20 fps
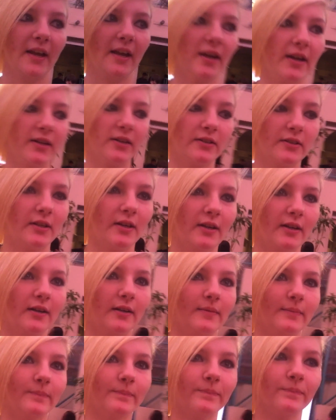and
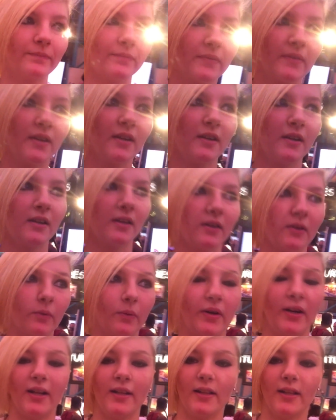
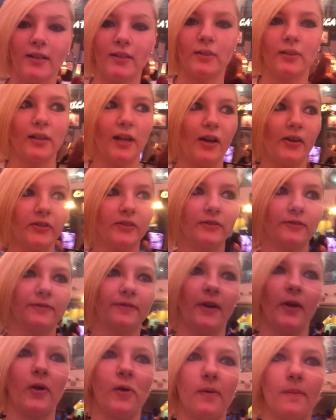um, we're not like allowed to
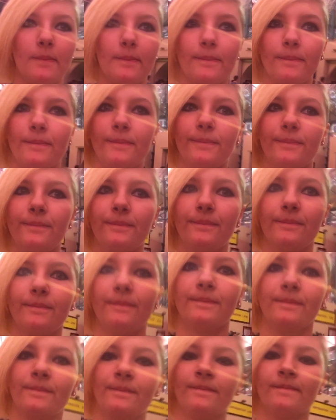film
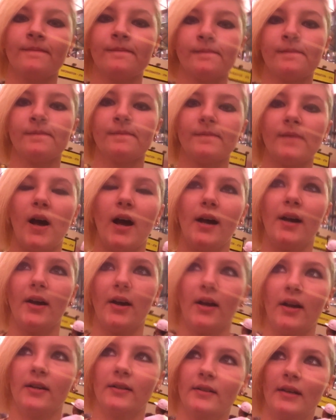
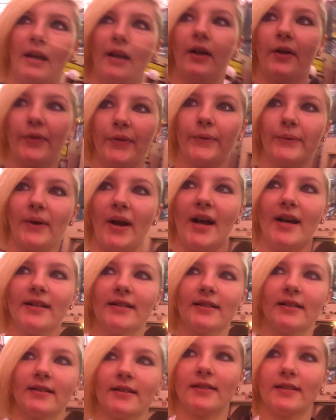uh, all the
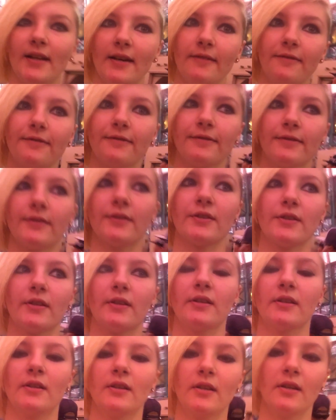rides and stuff.
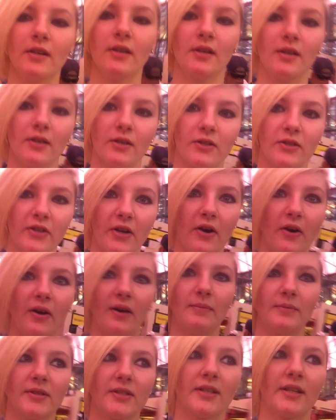So
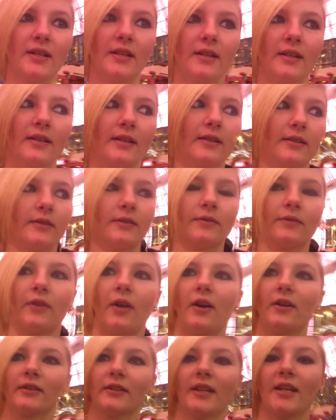I'm just gonna
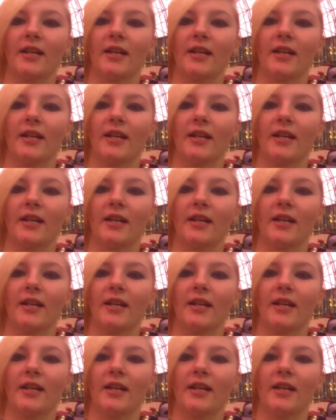vlog